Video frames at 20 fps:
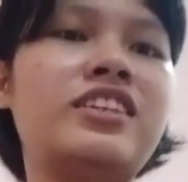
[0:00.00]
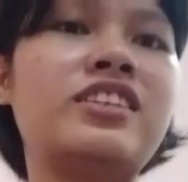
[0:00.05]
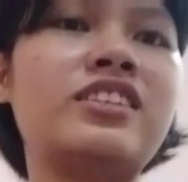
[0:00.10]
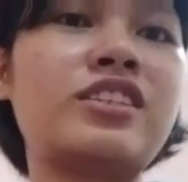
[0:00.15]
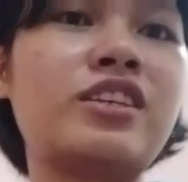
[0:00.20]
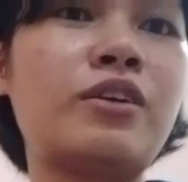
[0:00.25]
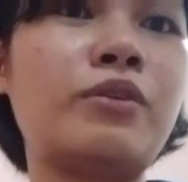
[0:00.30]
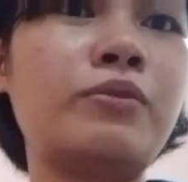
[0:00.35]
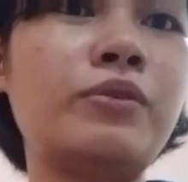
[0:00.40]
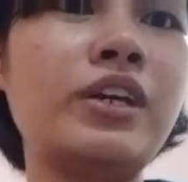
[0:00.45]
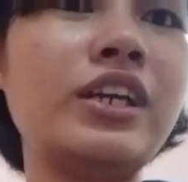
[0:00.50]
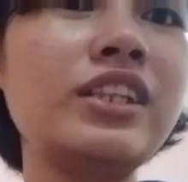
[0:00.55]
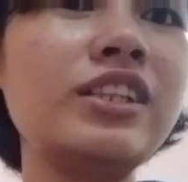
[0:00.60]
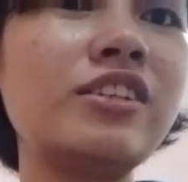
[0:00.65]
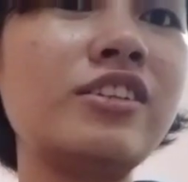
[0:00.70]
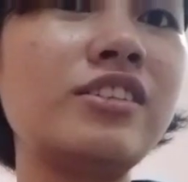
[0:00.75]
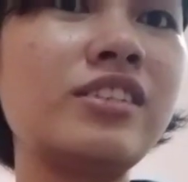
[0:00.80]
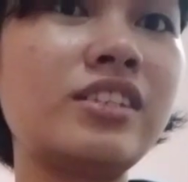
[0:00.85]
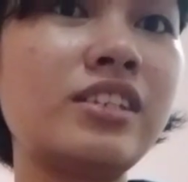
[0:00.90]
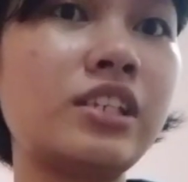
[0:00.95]
So it
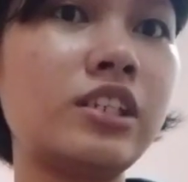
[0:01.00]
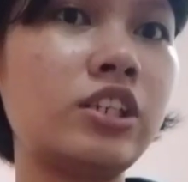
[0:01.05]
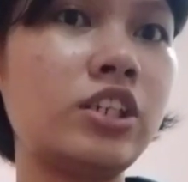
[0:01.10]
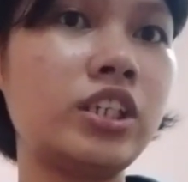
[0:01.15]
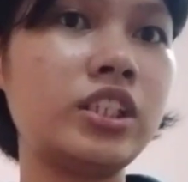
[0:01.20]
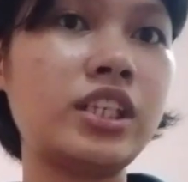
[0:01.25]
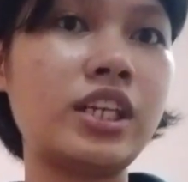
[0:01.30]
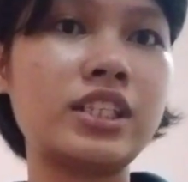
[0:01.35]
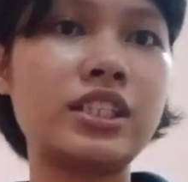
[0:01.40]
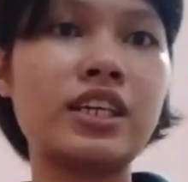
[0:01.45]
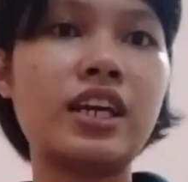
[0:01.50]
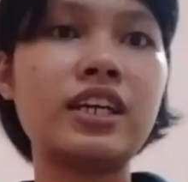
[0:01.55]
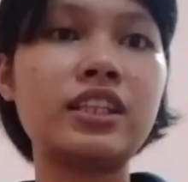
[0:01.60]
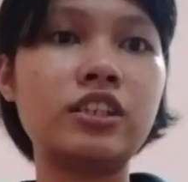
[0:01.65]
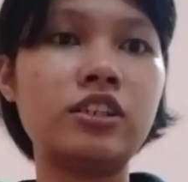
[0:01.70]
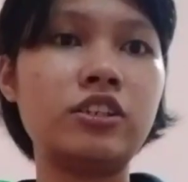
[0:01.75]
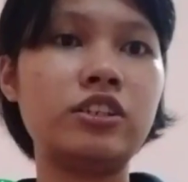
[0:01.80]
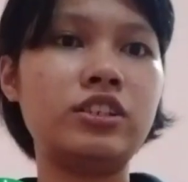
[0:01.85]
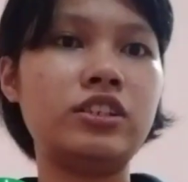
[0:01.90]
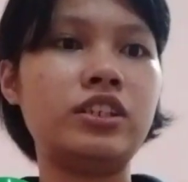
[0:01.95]
considered as
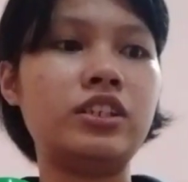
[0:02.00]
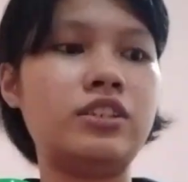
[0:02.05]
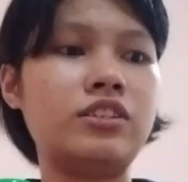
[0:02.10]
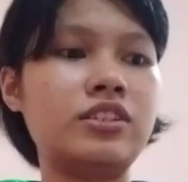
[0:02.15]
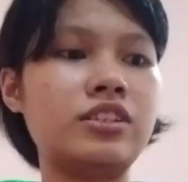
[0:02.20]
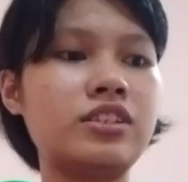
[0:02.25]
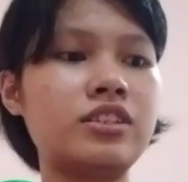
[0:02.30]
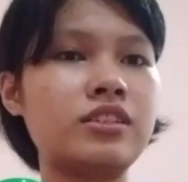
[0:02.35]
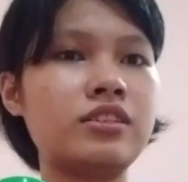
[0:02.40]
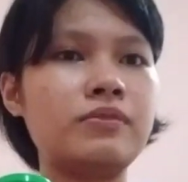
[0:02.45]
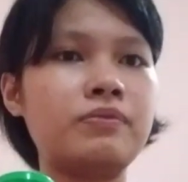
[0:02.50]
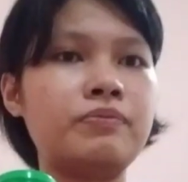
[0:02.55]
heterogeneous.